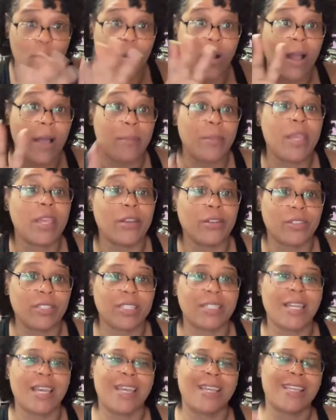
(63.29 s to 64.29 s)
Why I'm here
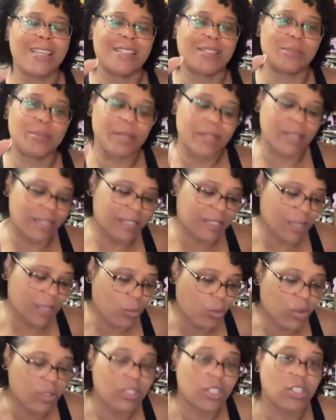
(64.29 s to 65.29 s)
today is because I
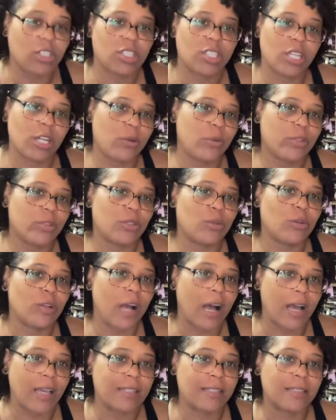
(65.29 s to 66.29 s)
want to share with you
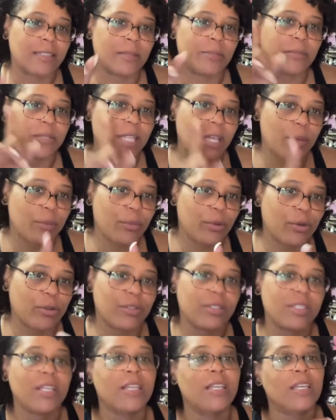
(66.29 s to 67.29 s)
guys
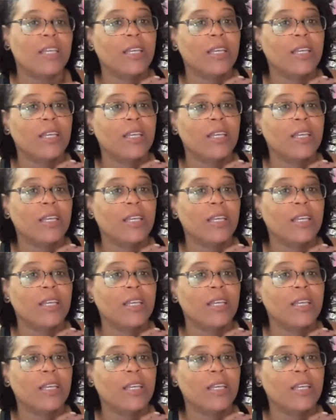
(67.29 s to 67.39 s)
September's